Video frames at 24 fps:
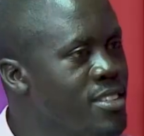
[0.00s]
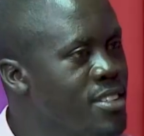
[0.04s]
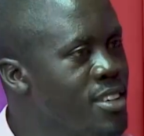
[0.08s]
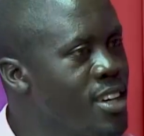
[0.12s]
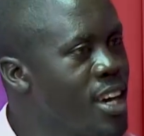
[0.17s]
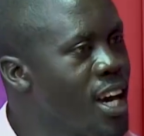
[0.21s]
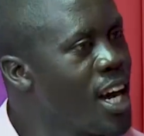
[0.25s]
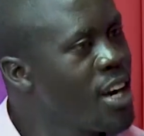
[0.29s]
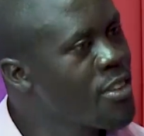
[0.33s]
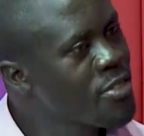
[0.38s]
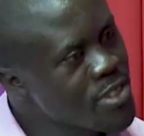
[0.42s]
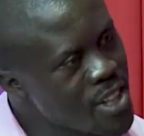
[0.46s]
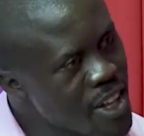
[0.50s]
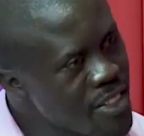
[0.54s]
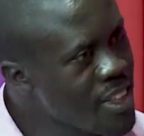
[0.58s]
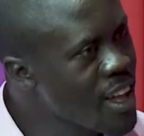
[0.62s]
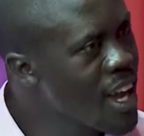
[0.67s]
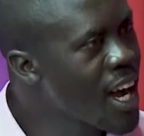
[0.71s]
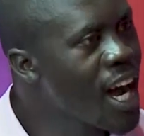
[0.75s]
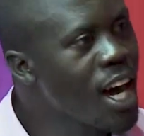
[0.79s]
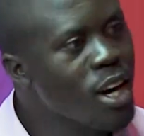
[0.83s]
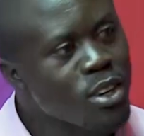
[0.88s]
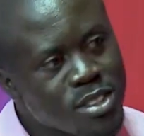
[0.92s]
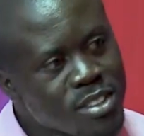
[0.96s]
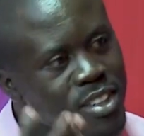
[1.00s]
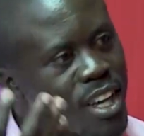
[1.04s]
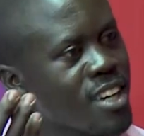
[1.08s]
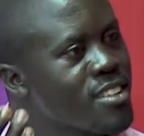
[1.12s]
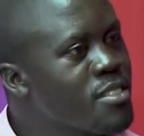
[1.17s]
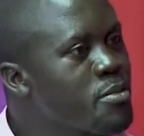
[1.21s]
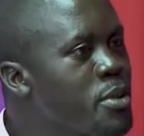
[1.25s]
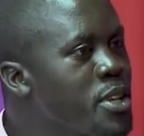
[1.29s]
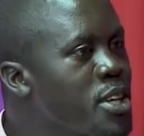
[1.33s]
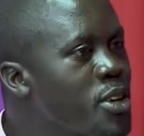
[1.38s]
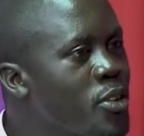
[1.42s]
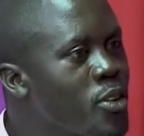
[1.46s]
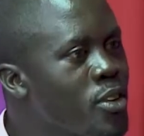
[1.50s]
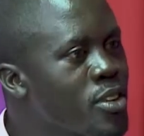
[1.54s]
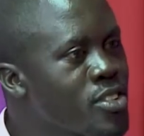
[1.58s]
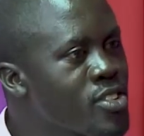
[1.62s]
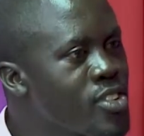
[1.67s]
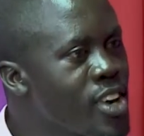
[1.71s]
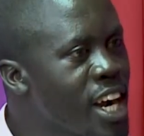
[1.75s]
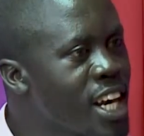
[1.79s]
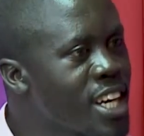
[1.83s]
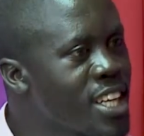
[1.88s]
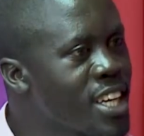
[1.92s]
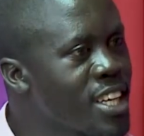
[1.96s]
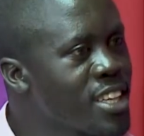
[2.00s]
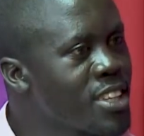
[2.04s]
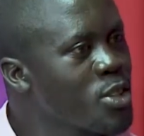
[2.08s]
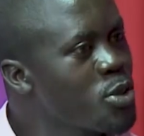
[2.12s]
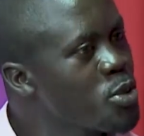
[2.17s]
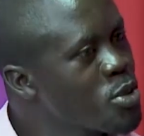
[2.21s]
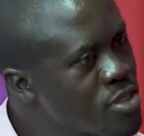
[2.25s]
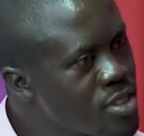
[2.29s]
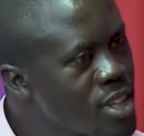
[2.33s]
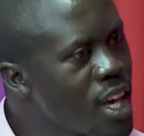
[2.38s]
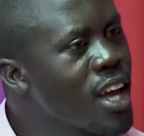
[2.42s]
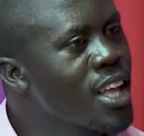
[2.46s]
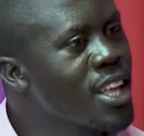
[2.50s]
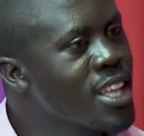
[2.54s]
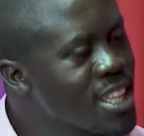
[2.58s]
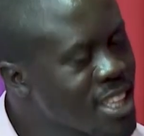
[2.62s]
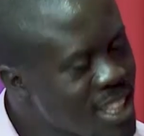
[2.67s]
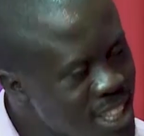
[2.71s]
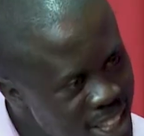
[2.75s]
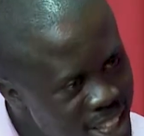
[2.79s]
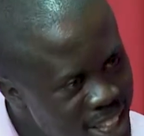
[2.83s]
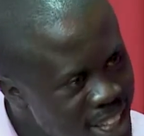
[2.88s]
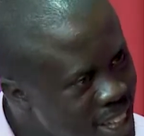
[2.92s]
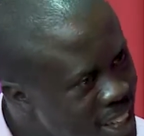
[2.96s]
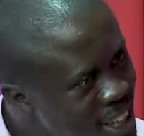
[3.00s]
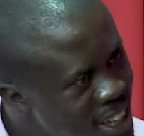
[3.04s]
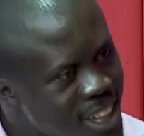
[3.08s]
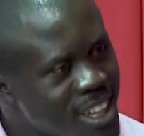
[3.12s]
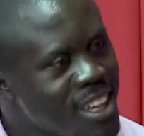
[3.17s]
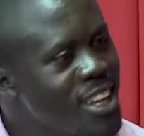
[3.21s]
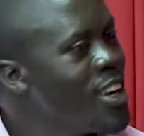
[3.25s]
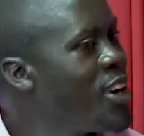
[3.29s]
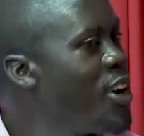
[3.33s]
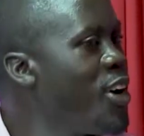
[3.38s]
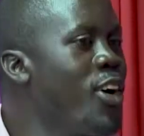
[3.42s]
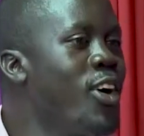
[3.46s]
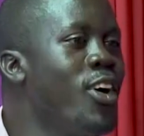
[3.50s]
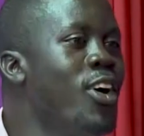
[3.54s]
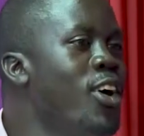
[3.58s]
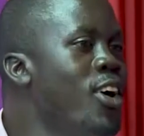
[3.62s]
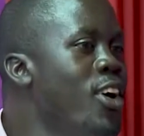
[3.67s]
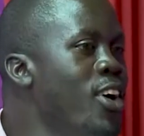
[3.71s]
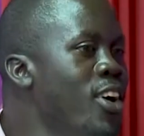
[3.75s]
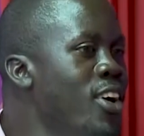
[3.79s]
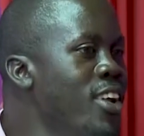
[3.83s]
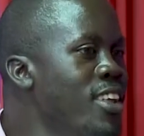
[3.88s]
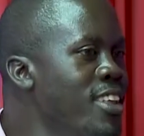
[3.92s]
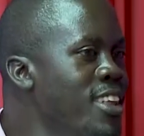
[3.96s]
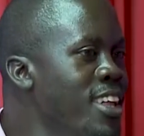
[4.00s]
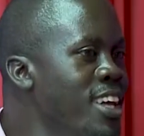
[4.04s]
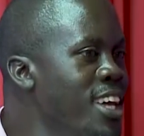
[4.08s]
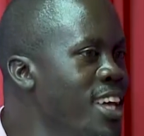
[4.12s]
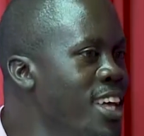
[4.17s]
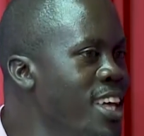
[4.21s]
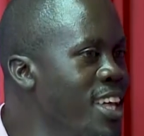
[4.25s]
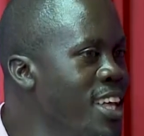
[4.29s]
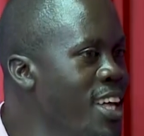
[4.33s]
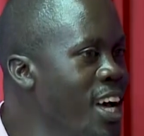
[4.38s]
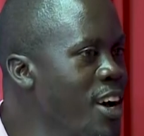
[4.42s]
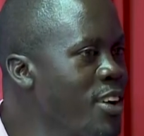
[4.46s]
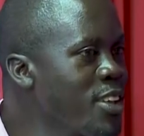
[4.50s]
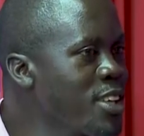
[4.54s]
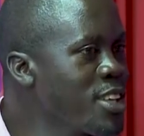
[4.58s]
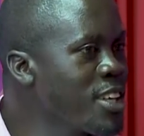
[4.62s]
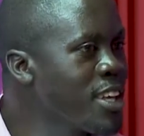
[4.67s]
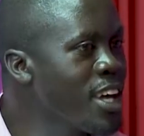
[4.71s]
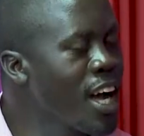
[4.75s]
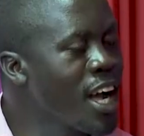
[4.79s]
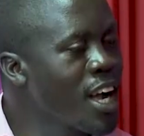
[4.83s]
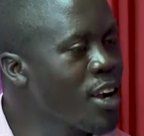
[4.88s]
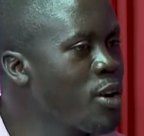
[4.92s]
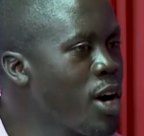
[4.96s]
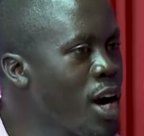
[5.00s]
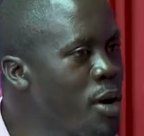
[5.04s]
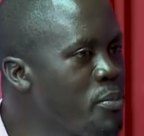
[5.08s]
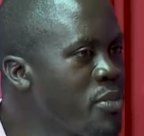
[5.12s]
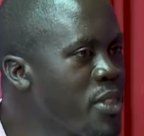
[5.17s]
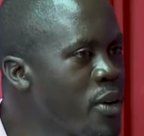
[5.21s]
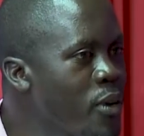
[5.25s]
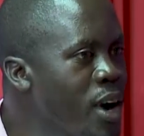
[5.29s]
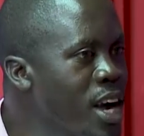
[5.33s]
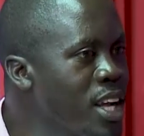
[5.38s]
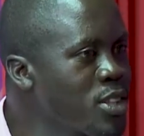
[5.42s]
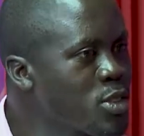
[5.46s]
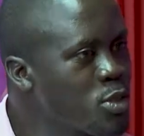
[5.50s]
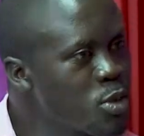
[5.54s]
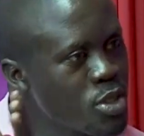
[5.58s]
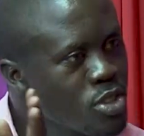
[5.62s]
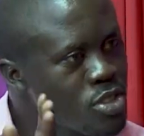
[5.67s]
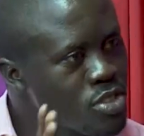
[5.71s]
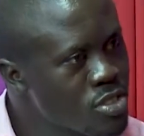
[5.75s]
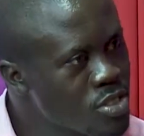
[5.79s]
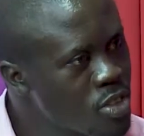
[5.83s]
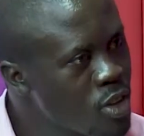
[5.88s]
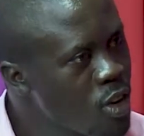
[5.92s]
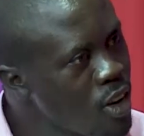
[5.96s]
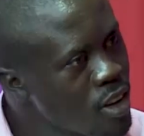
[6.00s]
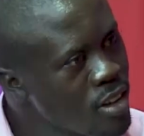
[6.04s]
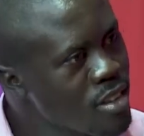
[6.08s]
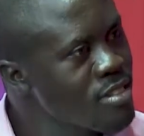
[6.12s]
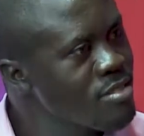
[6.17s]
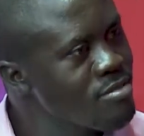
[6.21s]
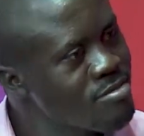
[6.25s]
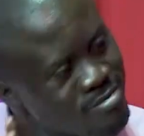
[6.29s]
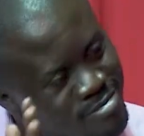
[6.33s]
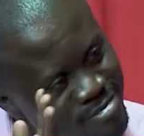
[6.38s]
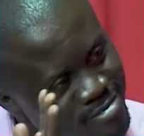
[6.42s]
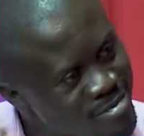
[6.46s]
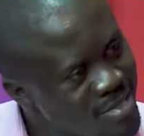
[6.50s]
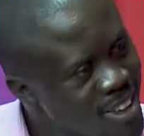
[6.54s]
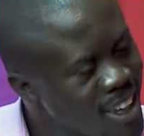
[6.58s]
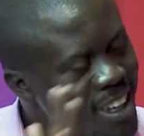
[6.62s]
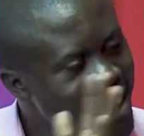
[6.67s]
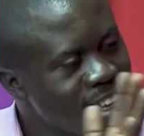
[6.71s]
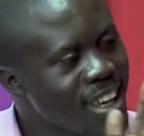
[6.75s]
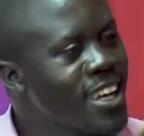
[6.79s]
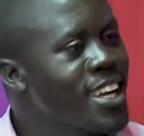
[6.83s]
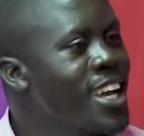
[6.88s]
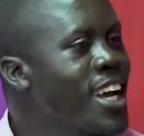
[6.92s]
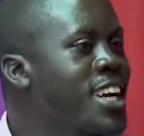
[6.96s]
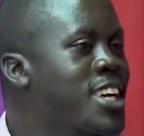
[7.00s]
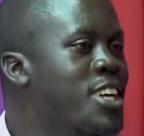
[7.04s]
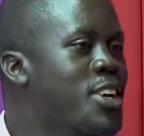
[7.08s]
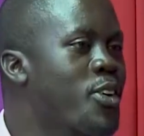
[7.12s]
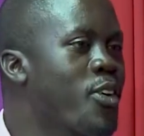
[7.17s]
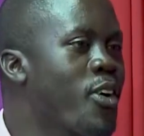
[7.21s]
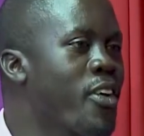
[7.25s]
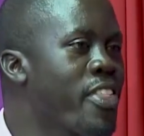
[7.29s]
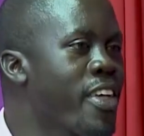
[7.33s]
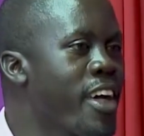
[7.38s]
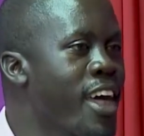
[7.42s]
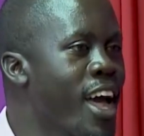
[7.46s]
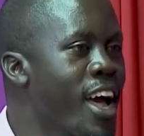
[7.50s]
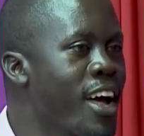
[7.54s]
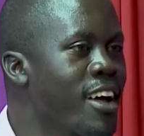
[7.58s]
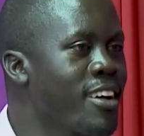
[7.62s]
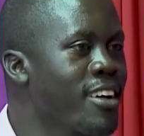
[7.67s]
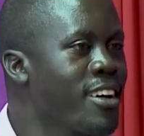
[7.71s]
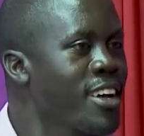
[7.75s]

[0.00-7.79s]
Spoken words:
After the house has been contracted, you say, I'll take all, I'm the one to install electrical there.